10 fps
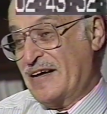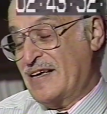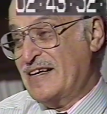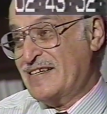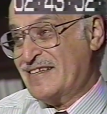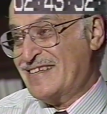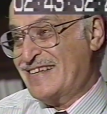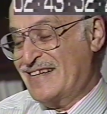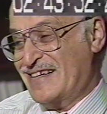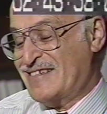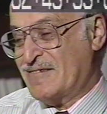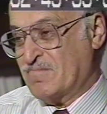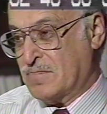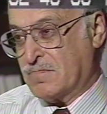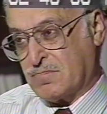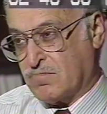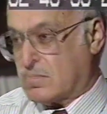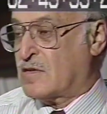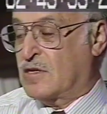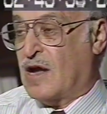He
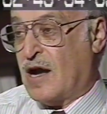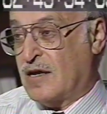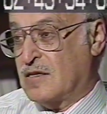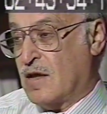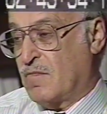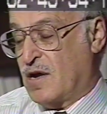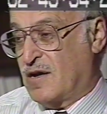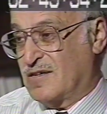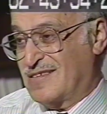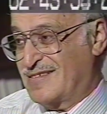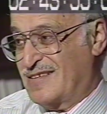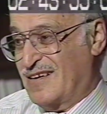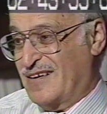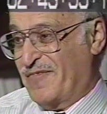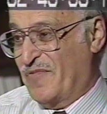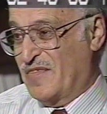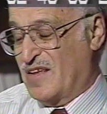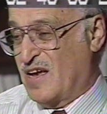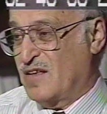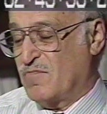died about
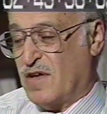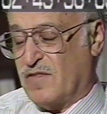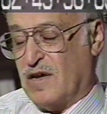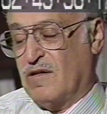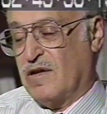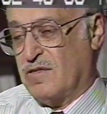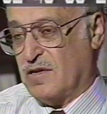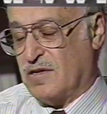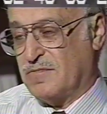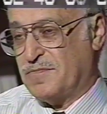8 months ago, I think.